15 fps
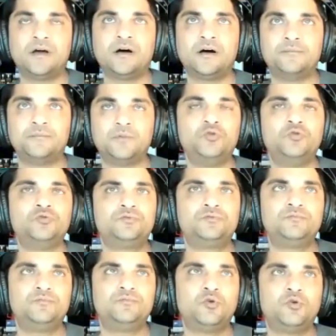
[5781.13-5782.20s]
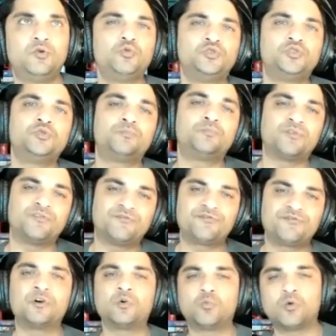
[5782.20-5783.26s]
who would you
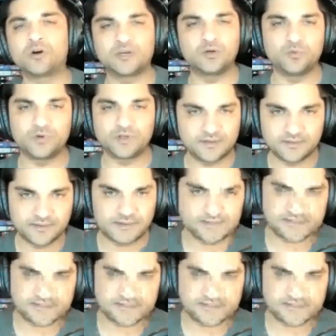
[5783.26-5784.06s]
prefer working with?